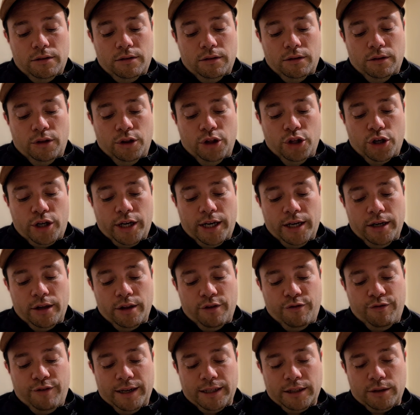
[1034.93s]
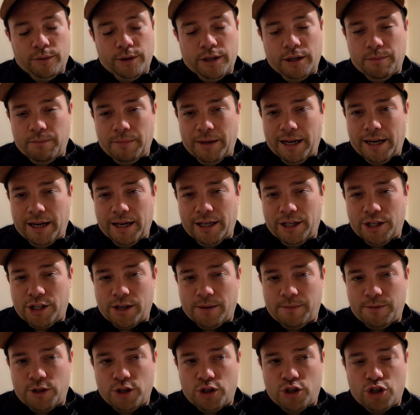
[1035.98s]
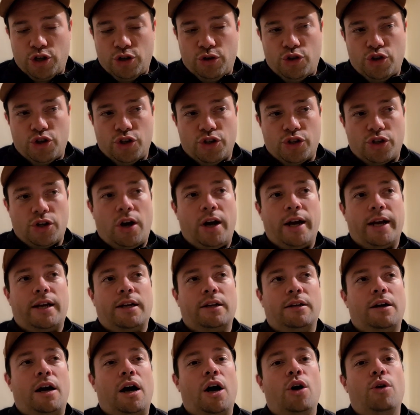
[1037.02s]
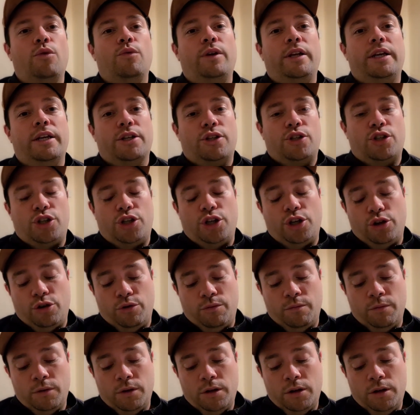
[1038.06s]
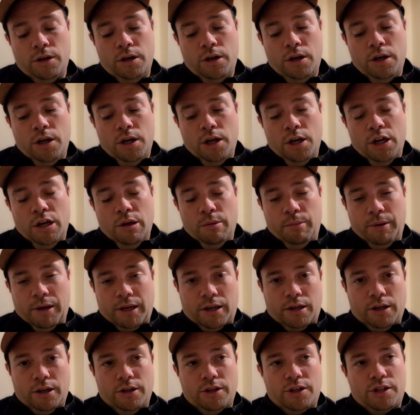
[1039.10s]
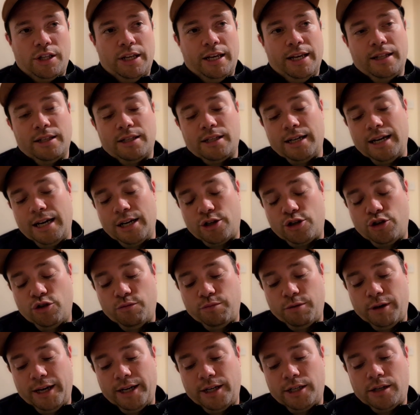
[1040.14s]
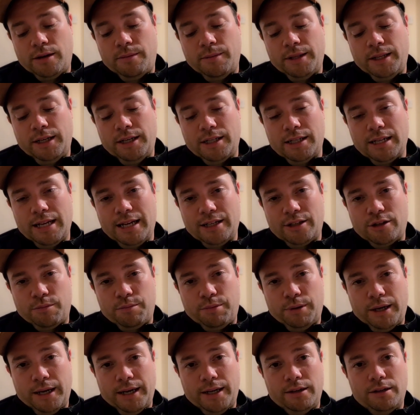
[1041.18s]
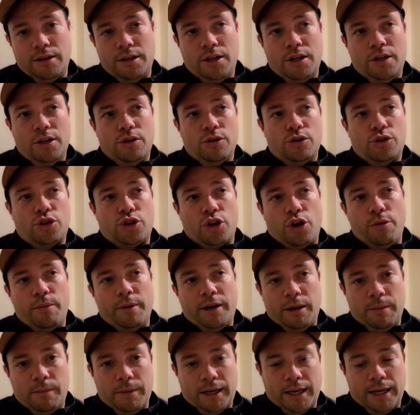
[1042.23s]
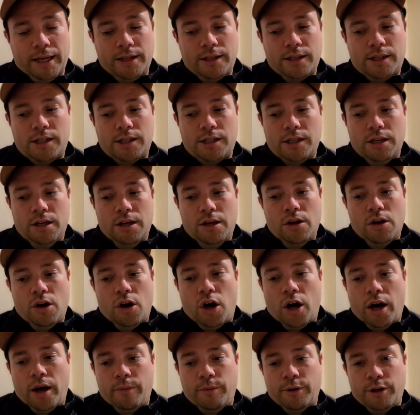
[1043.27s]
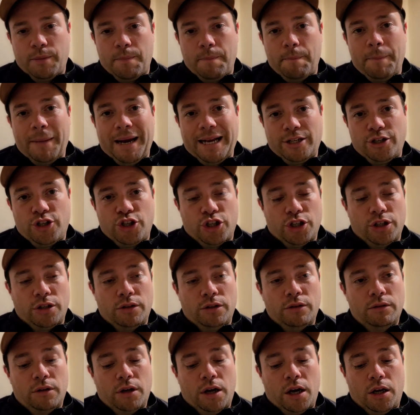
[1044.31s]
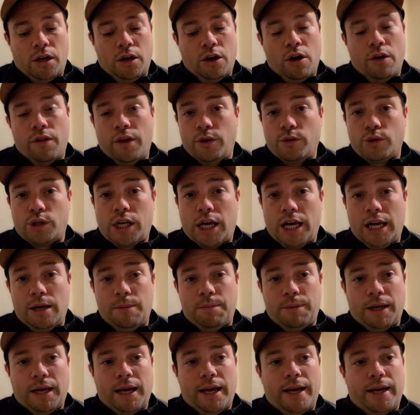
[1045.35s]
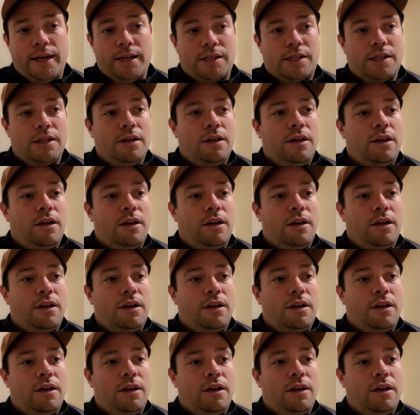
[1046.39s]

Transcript: looking at the fact that we didn't make any substitutions, I can only assume, because the international break, some of these lads have played so many minutes, I would imagine a lot of those key players